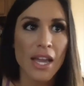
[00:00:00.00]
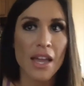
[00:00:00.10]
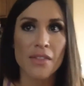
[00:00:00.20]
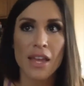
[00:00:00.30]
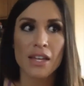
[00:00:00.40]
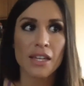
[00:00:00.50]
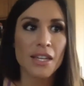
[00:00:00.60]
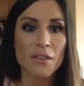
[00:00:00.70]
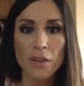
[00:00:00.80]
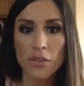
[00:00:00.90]
And then
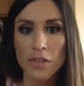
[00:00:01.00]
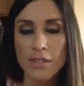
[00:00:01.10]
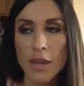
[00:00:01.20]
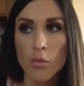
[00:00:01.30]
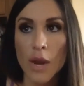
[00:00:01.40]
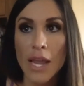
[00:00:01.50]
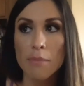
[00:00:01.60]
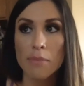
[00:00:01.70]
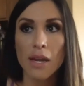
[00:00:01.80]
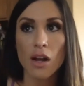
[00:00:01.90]
he felt the same
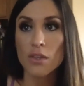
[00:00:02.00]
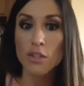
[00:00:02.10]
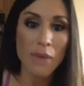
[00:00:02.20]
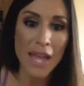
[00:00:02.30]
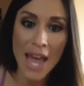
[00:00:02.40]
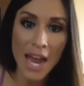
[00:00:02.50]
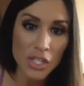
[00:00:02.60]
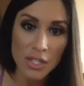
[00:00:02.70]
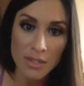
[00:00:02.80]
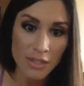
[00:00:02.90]
way, but also my
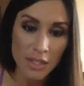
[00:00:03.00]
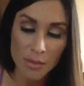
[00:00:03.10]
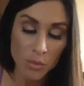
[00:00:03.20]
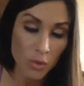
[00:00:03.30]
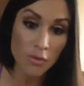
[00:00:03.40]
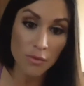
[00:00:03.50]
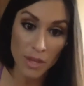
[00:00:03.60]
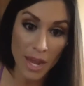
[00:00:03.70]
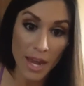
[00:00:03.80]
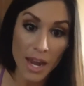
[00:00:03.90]
actions didn't prove
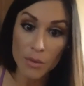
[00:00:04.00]
for that.